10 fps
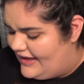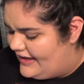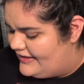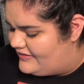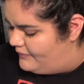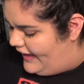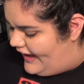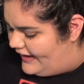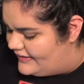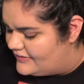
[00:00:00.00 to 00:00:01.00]
It's
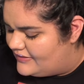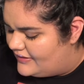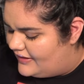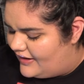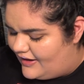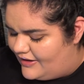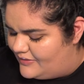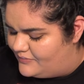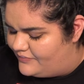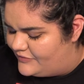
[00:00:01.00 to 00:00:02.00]
bad.
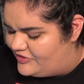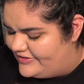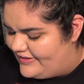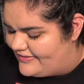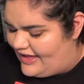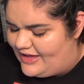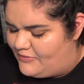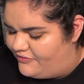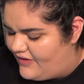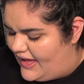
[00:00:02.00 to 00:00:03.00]
Um, she says, I am
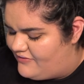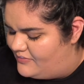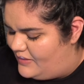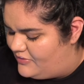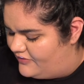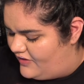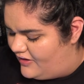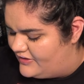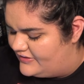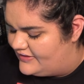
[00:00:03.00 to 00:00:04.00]
a five, a member of the
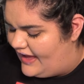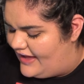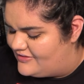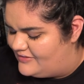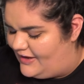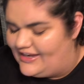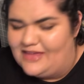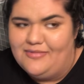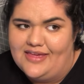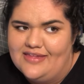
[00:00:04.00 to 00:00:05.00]
artist caste, and my
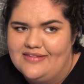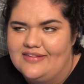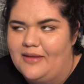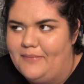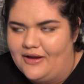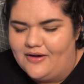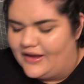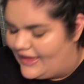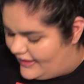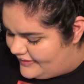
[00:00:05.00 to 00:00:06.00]
name is
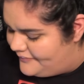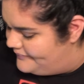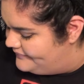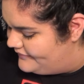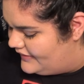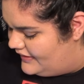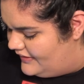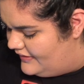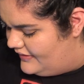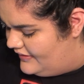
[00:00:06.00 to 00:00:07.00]
America.
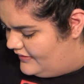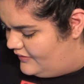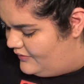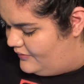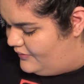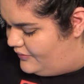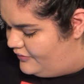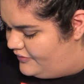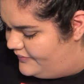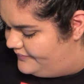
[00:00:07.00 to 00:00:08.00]

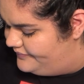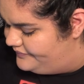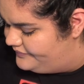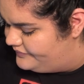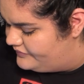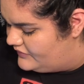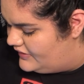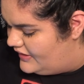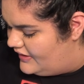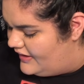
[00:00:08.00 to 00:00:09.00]
Oof.
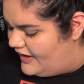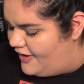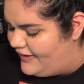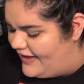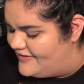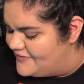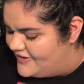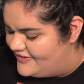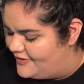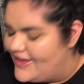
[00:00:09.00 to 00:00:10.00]
Okay,
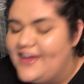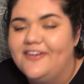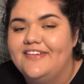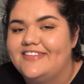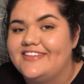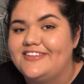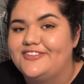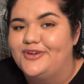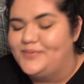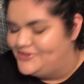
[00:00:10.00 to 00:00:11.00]
so here is the
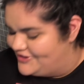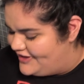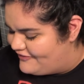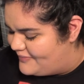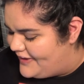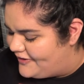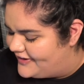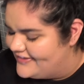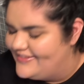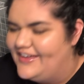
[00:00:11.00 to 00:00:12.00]
description of
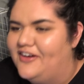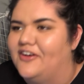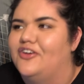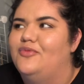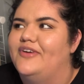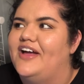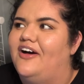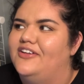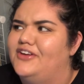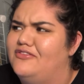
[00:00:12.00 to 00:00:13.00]
America Singer, whom we
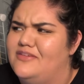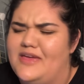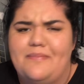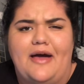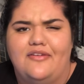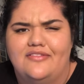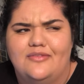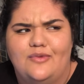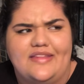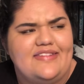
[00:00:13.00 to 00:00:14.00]
all know to be about,
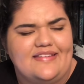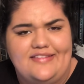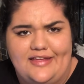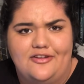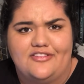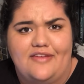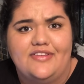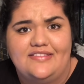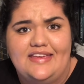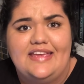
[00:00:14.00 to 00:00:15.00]
what, 16 or
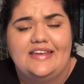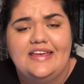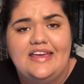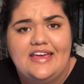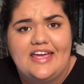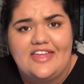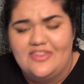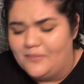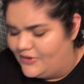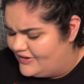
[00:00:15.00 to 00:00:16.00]
17 in
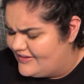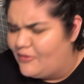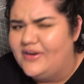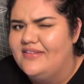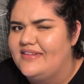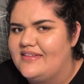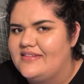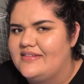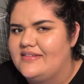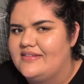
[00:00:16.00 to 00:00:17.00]
the books? I want to say
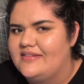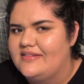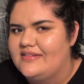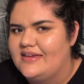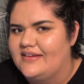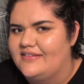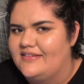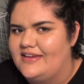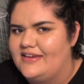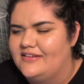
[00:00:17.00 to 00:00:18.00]

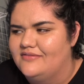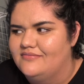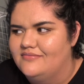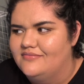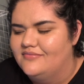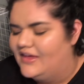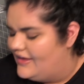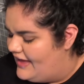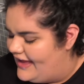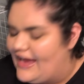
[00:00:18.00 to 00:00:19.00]
16.
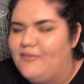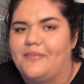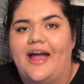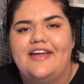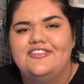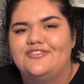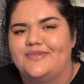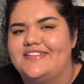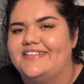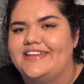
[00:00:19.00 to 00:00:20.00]
I can't remember. I just
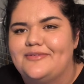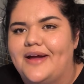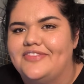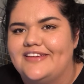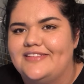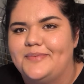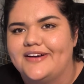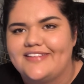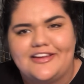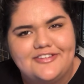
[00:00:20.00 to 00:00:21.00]
recently read these
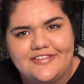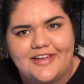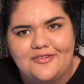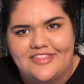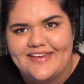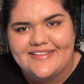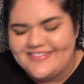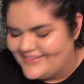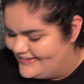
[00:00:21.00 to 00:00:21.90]
books. I should know this.